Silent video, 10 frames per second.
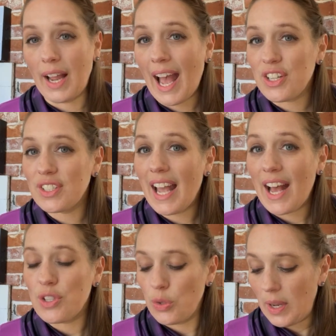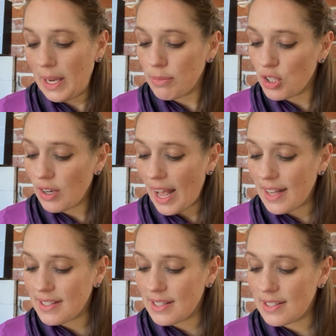actually has New Hampshire
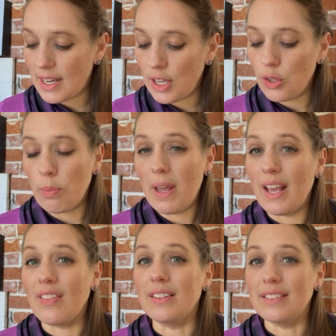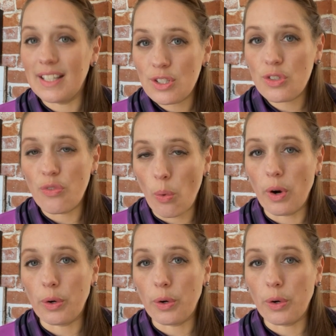as the state you pay the least for